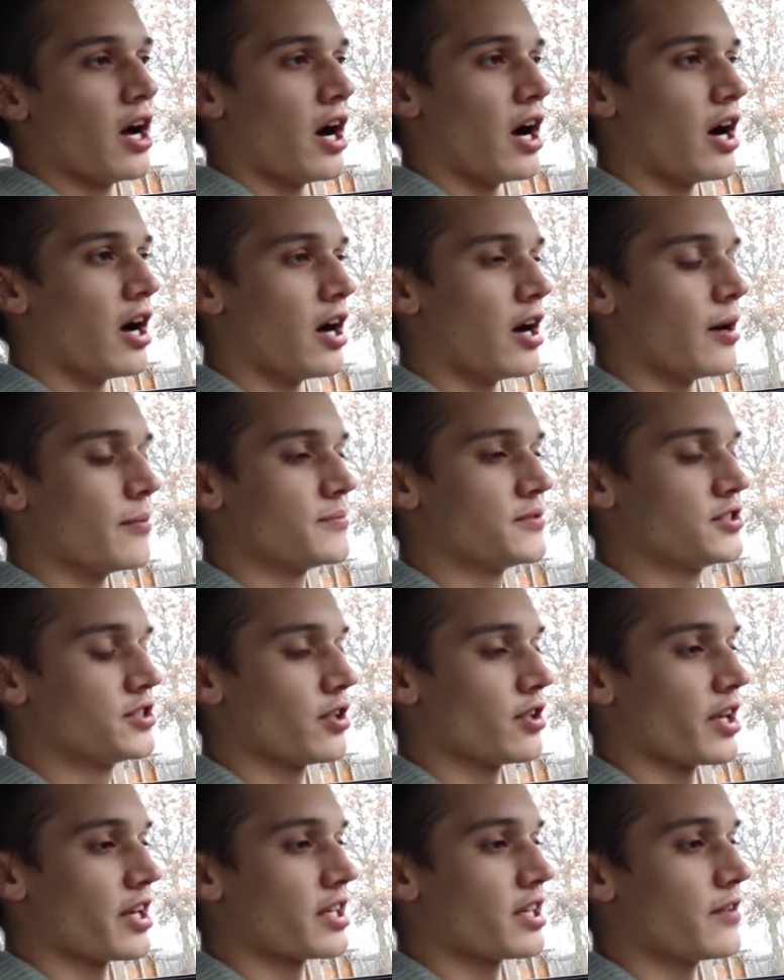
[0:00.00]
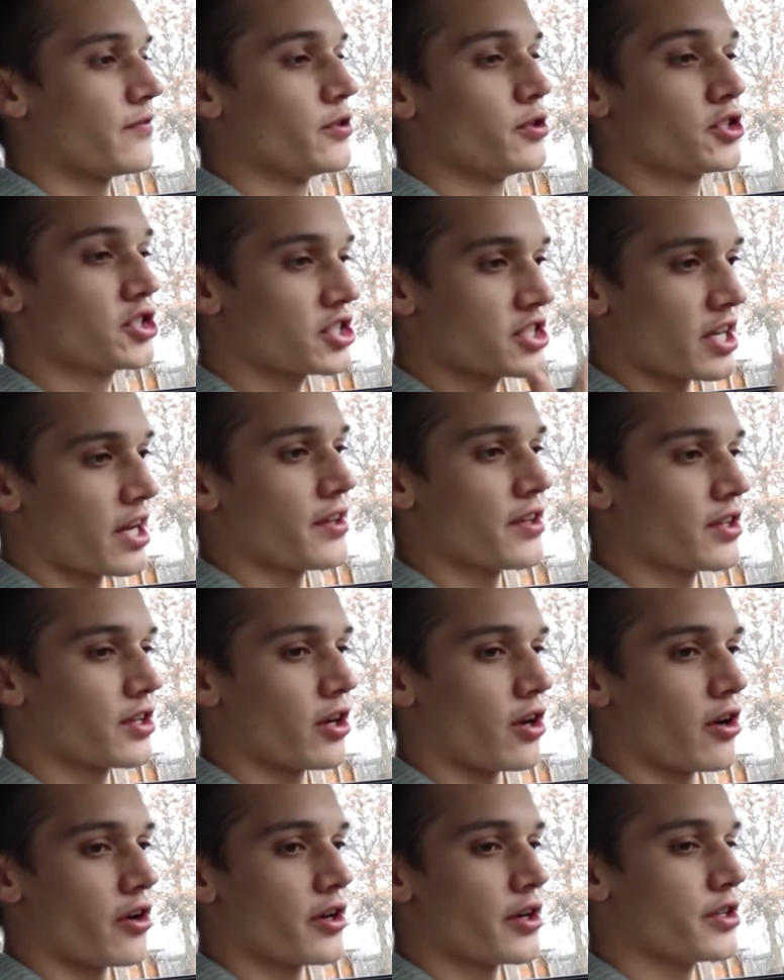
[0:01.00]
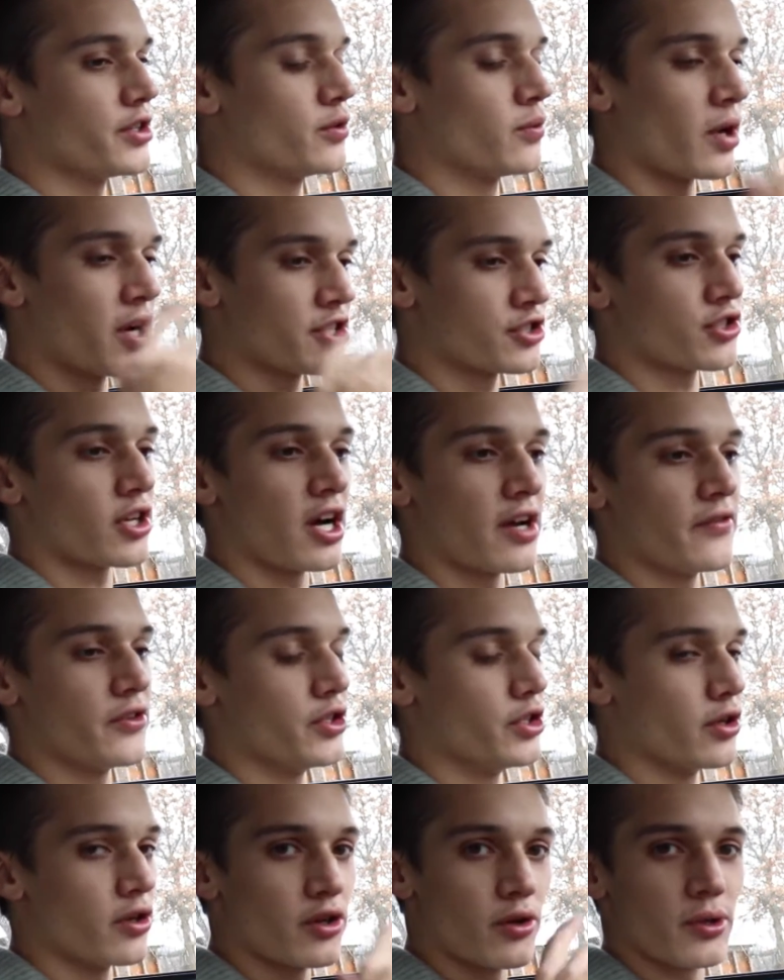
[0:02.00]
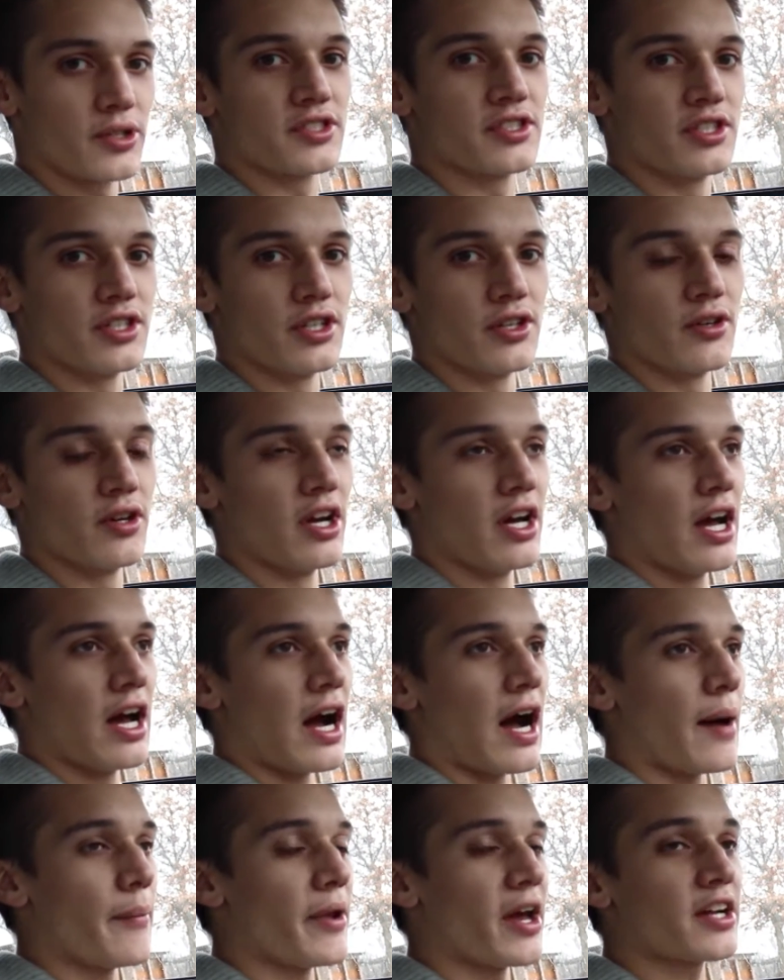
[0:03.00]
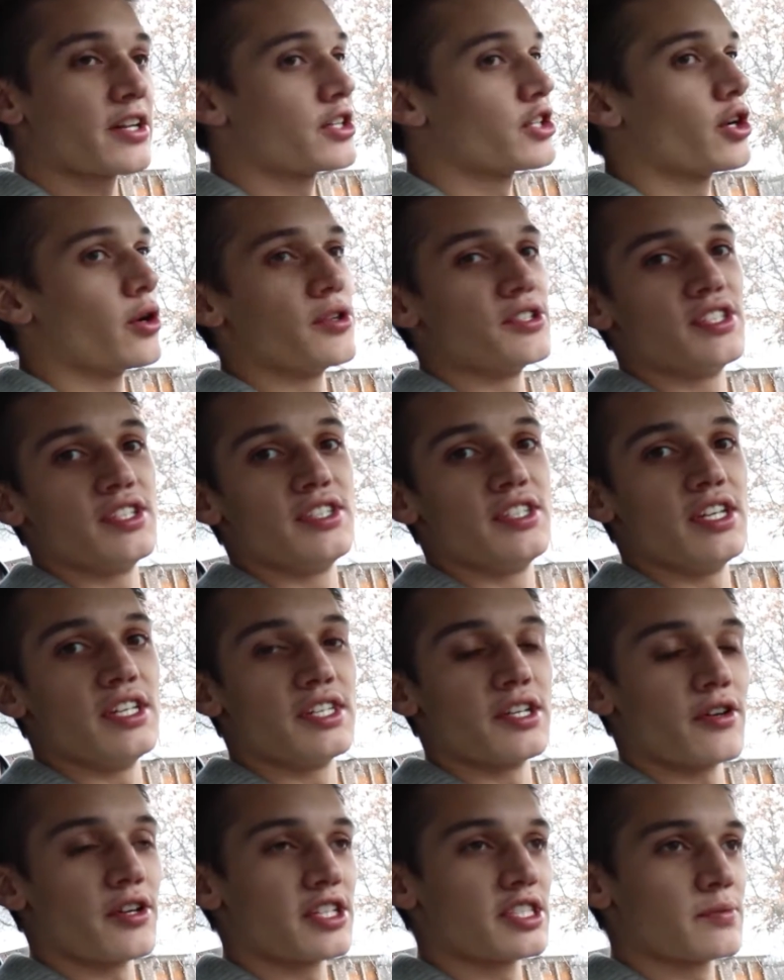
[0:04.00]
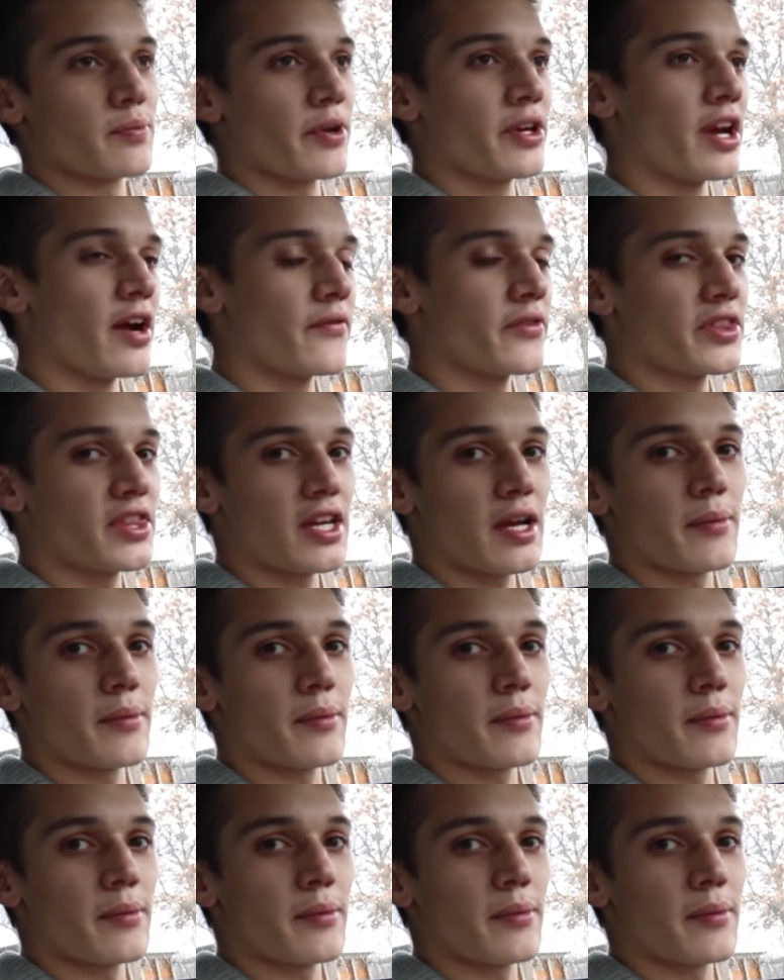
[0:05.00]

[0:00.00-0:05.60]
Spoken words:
If you just got in the car, you want to drive it, you don't know what to do, I'm not going to go into detail and explain everything.